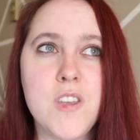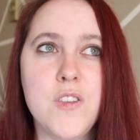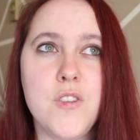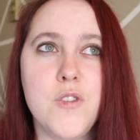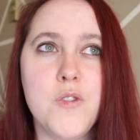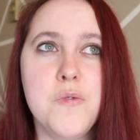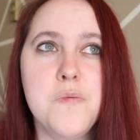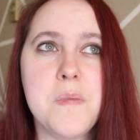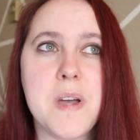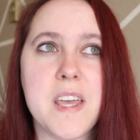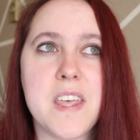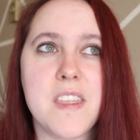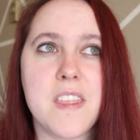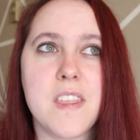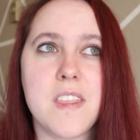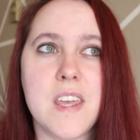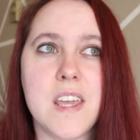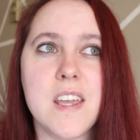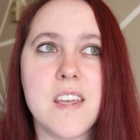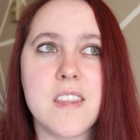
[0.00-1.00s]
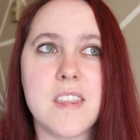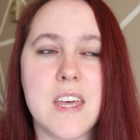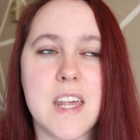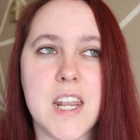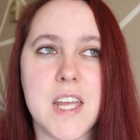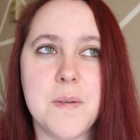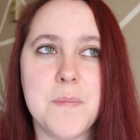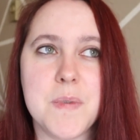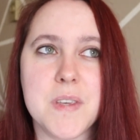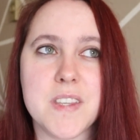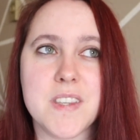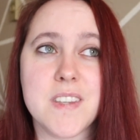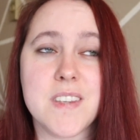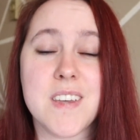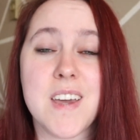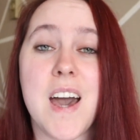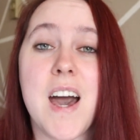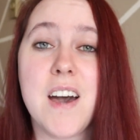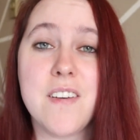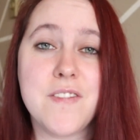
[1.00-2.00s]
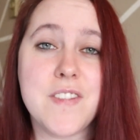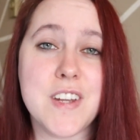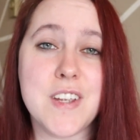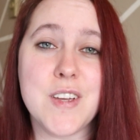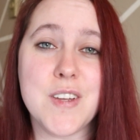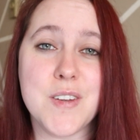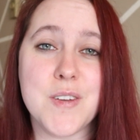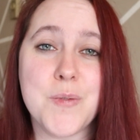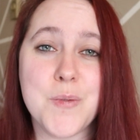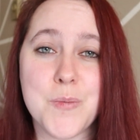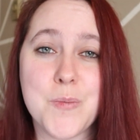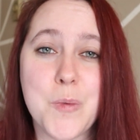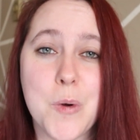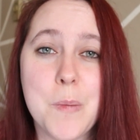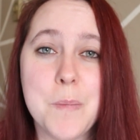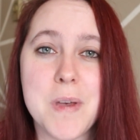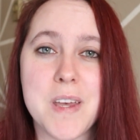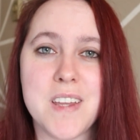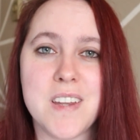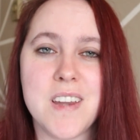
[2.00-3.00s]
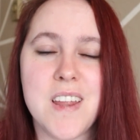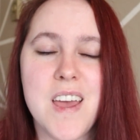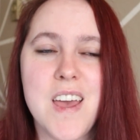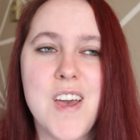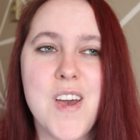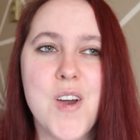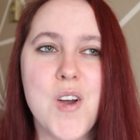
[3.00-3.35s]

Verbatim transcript: you might think that I'm this confident woman